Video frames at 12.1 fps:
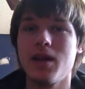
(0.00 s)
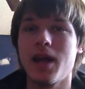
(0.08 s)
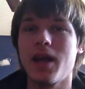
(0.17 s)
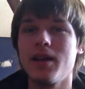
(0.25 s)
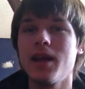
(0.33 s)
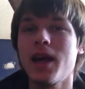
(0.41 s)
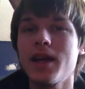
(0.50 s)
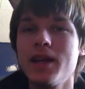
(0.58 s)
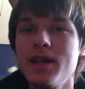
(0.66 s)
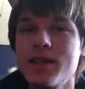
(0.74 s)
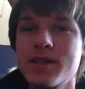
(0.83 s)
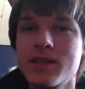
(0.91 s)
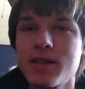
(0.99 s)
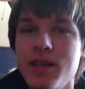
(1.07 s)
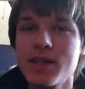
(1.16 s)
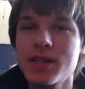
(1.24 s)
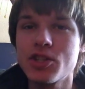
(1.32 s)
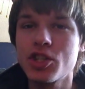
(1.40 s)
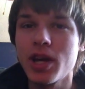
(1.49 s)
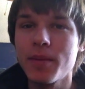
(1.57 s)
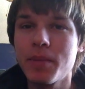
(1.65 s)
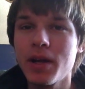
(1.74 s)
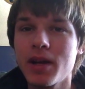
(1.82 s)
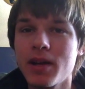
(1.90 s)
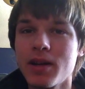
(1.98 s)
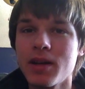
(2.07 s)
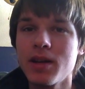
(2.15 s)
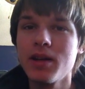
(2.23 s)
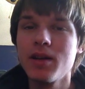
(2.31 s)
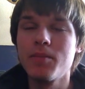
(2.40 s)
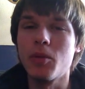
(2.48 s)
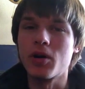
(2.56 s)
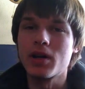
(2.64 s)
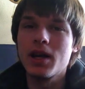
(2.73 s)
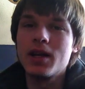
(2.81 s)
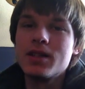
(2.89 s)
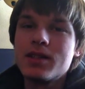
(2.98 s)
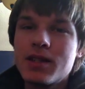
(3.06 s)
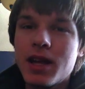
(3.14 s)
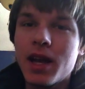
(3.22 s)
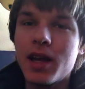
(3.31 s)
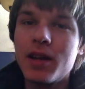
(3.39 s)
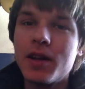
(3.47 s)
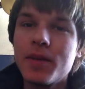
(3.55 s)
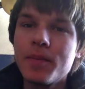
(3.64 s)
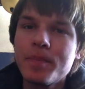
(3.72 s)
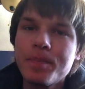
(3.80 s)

And yeah, he is he is a champion, Marquez, and